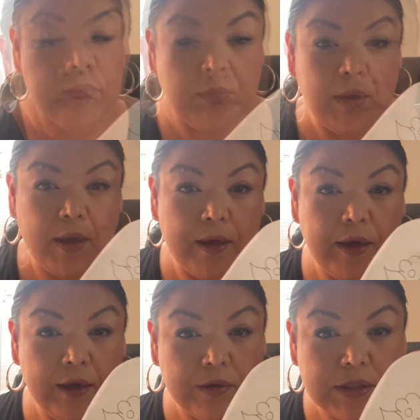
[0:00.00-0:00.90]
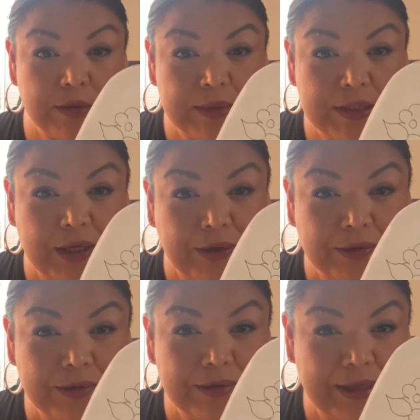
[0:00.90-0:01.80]
And here's the result.
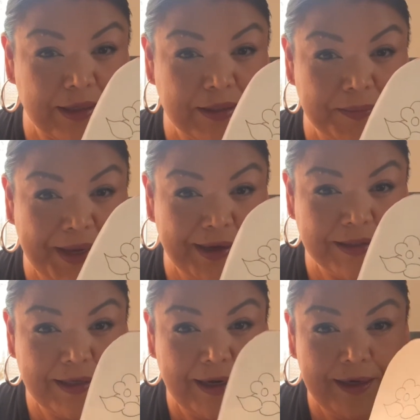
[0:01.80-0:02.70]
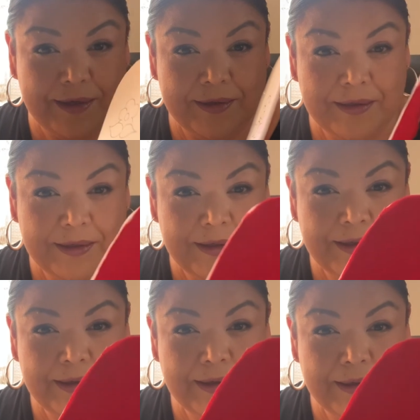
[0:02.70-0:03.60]
That's the back side.
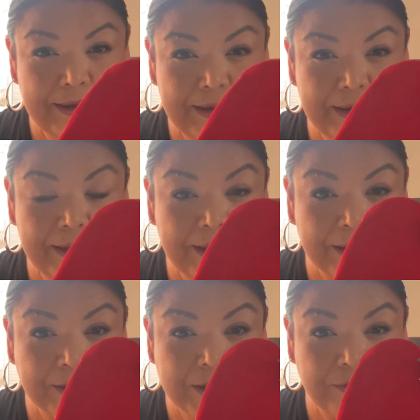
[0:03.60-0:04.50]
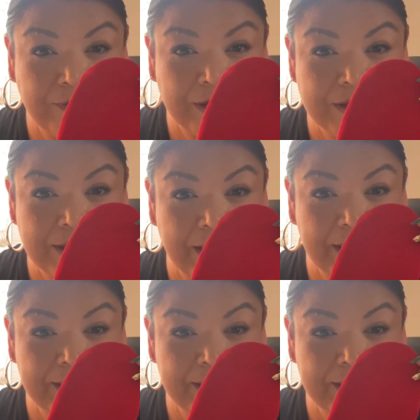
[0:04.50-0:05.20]
Here's the front side.